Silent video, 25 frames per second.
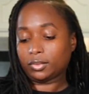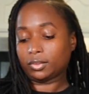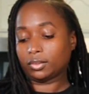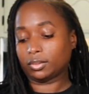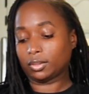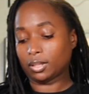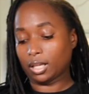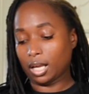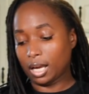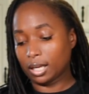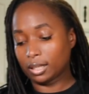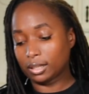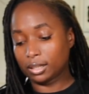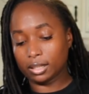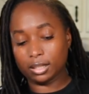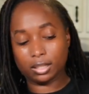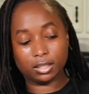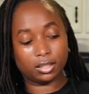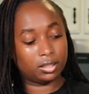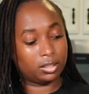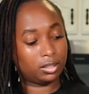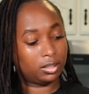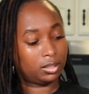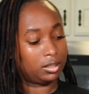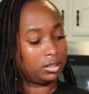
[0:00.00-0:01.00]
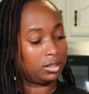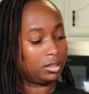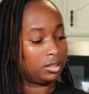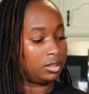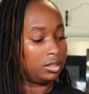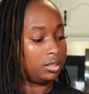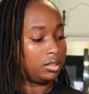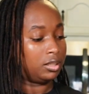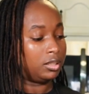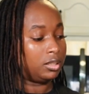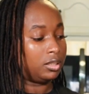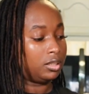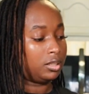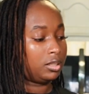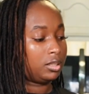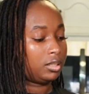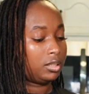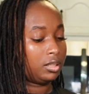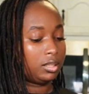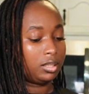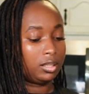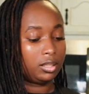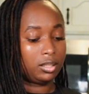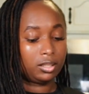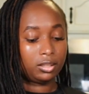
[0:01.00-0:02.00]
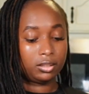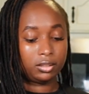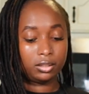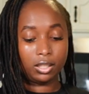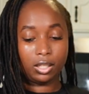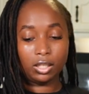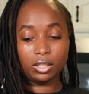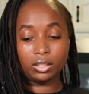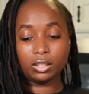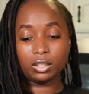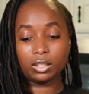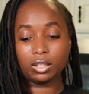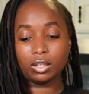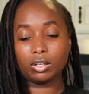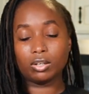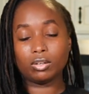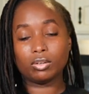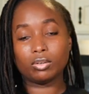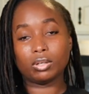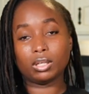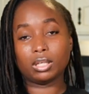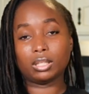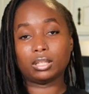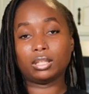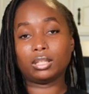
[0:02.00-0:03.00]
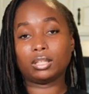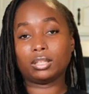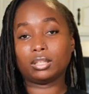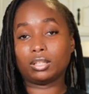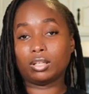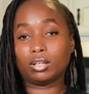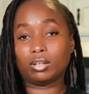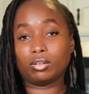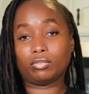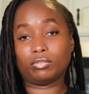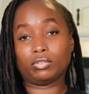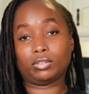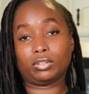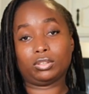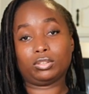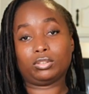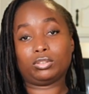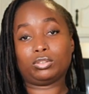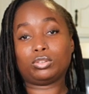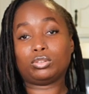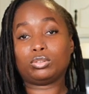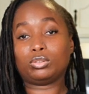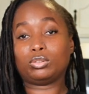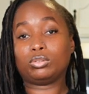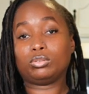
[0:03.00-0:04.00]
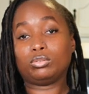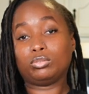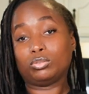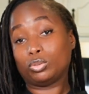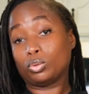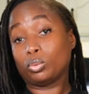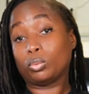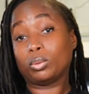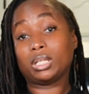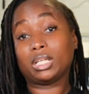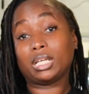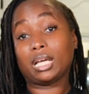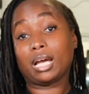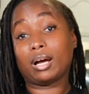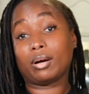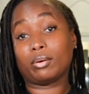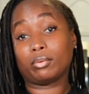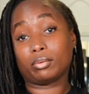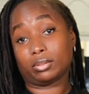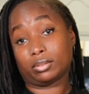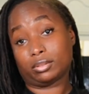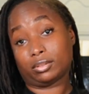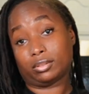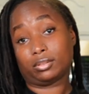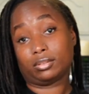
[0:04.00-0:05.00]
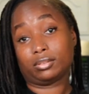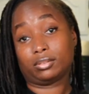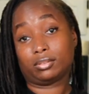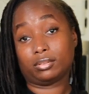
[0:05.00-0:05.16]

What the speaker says: Lock it, turn it on, and let it go for 20 hours.